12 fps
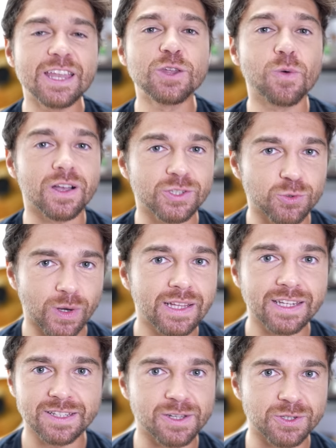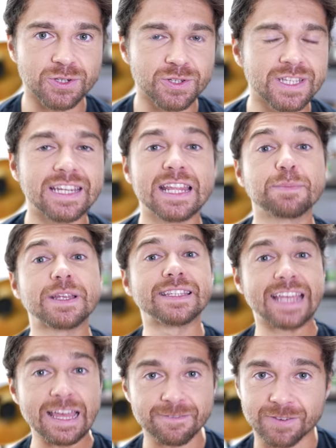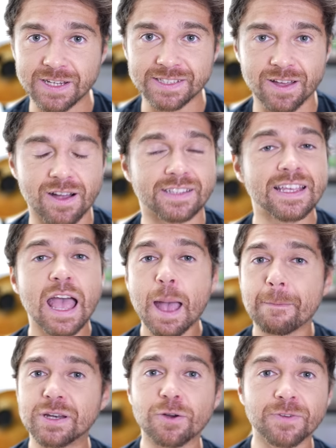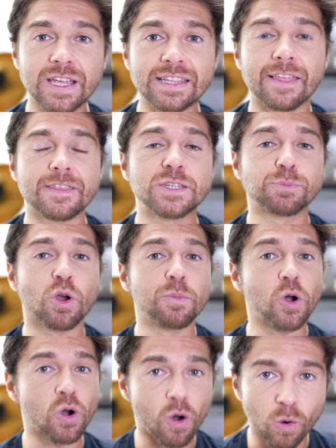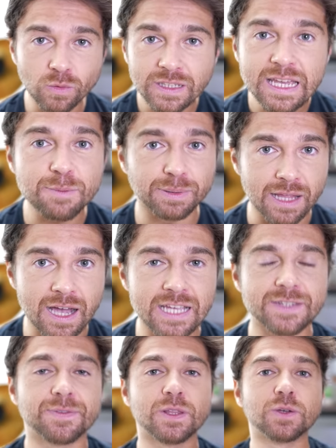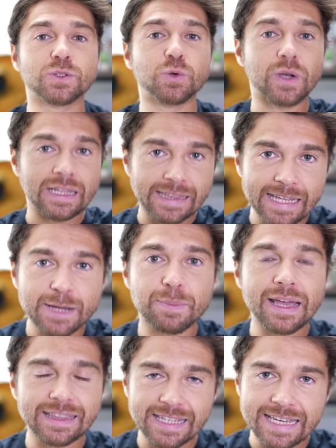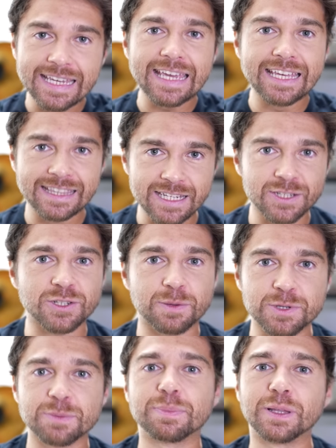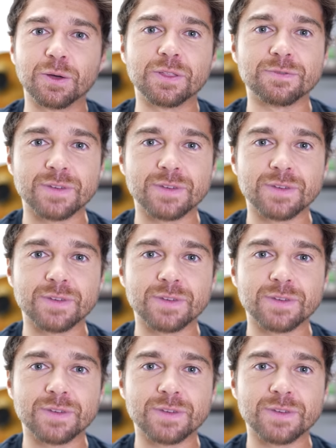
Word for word: and new Australian users can get up to ten free stocks. But don't forget that this promo only applies for those who click my link in the description below the